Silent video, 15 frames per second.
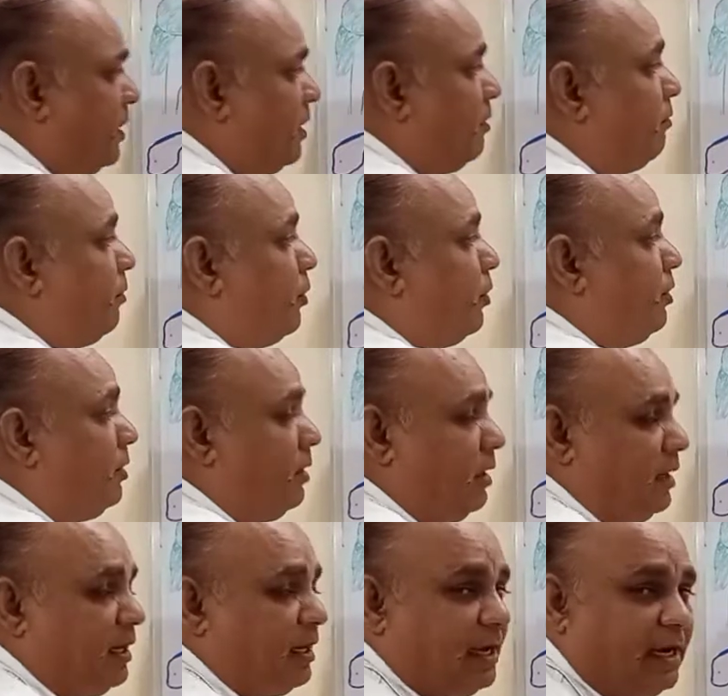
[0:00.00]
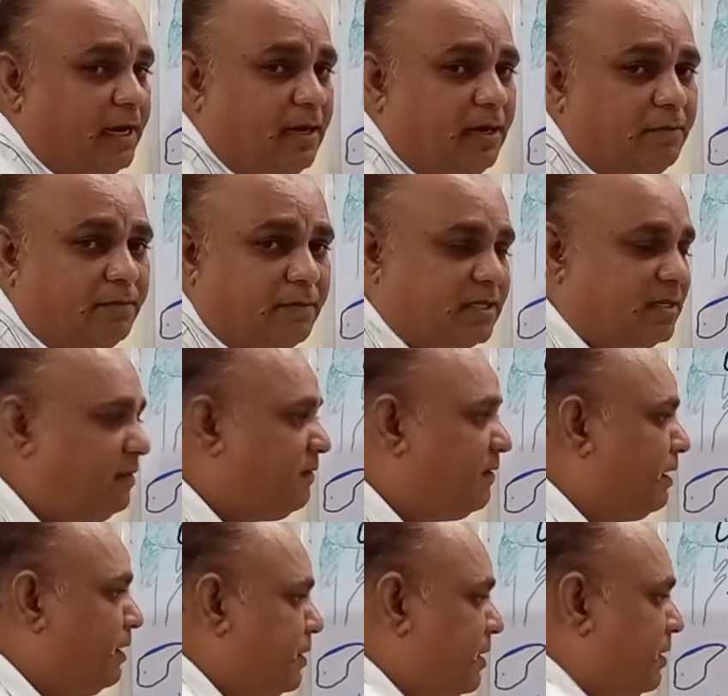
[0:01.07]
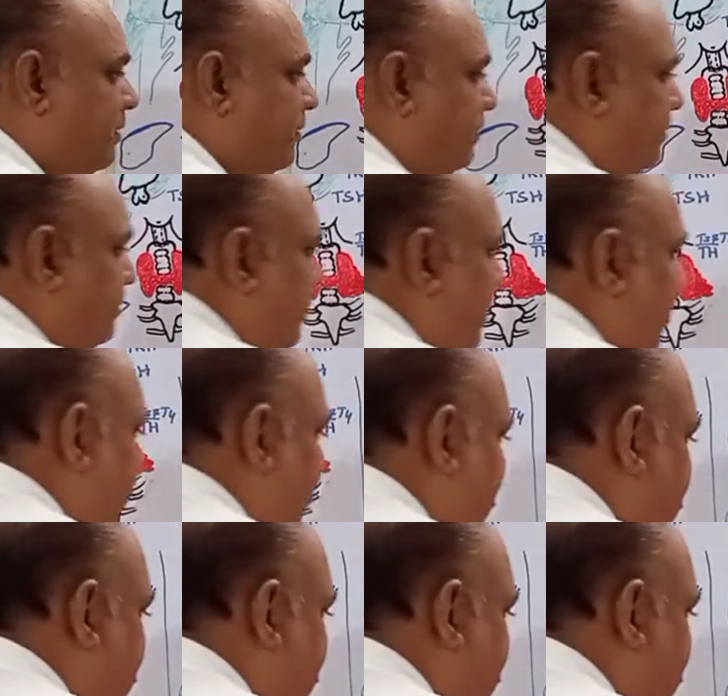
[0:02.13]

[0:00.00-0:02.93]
bone and muscle function. We